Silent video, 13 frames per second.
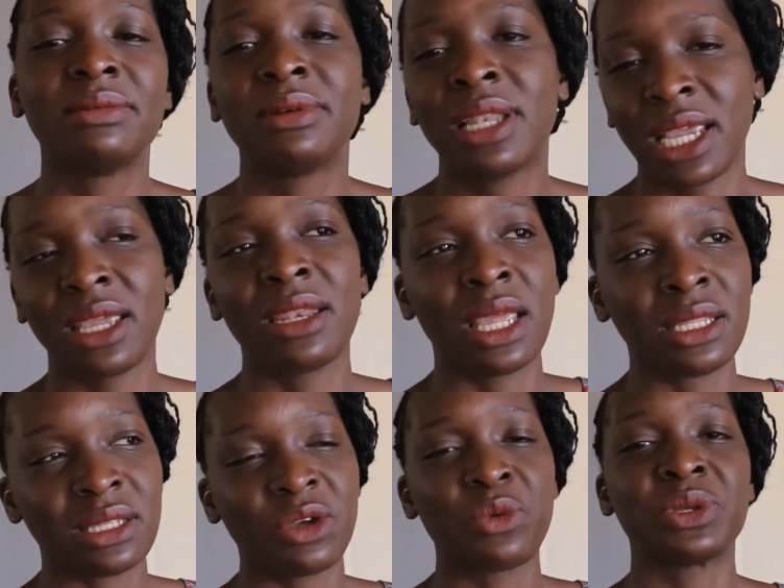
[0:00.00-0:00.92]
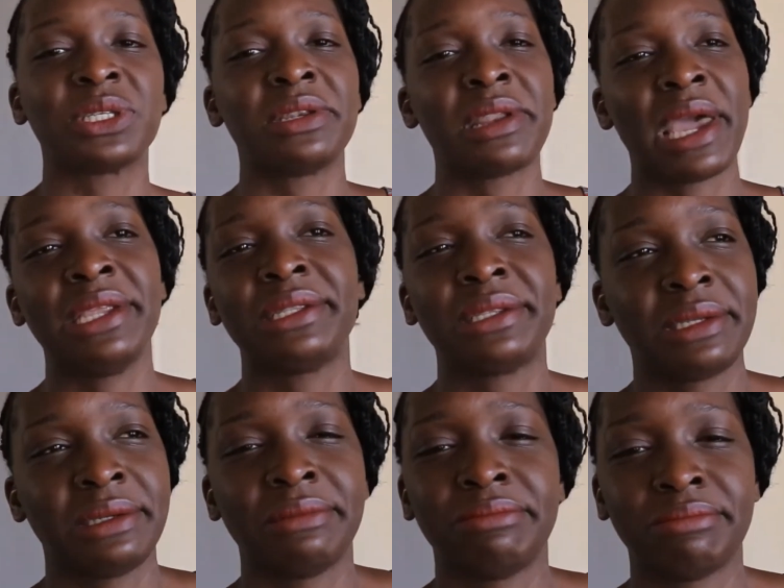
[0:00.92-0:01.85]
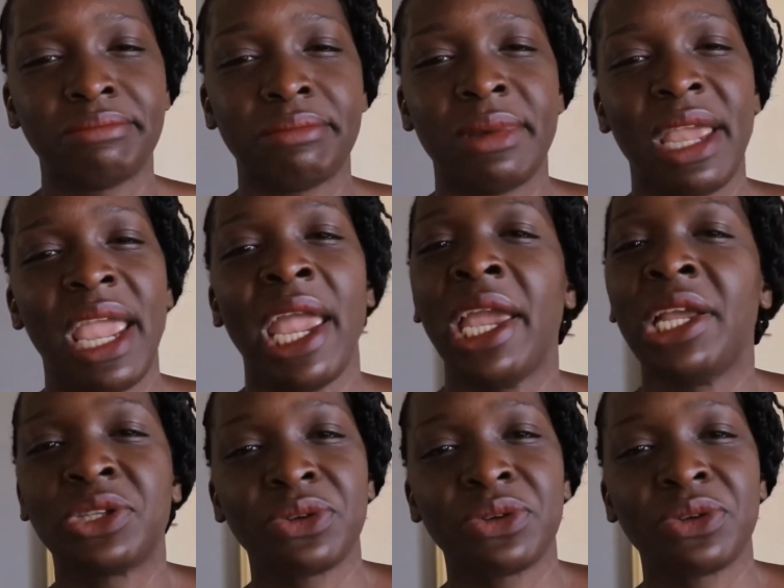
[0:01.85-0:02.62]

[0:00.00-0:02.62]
like in I think it was in 98